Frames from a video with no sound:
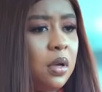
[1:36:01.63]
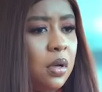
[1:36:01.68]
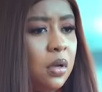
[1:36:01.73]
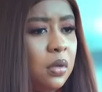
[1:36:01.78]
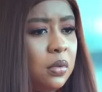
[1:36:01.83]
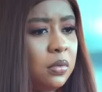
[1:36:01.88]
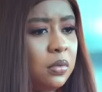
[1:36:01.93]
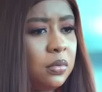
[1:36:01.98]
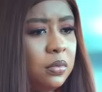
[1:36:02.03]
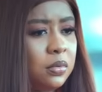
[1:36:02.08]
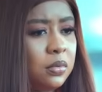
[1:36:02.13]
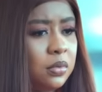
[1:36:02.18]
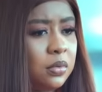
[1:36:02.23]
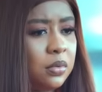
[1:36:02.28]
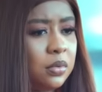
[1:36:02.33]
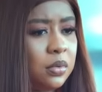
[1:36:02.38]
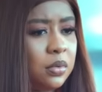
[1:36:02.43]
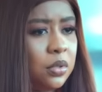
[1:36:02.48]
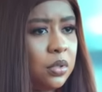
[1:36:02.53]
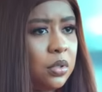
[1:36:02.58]
Oh, the
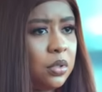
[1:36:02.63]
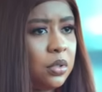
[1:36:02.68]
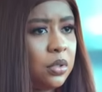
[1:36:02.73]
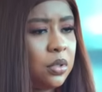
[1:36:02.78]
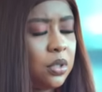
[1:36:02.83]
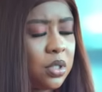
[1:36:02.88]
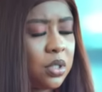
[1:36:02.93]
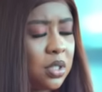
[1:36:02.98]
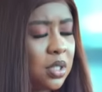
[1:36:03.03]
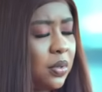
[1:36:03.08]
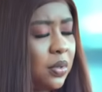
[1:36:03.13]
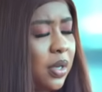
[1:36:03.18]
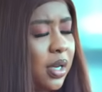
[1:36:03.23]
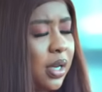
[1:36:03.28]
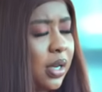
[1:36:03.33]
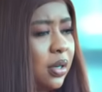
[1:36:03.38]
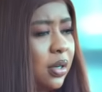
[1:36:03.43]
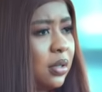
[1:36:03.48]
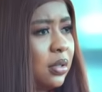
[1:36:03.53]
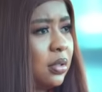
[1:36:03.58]
pictures in my you're heart, still
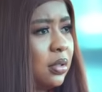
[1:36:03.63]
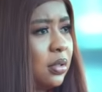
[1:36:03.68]
here.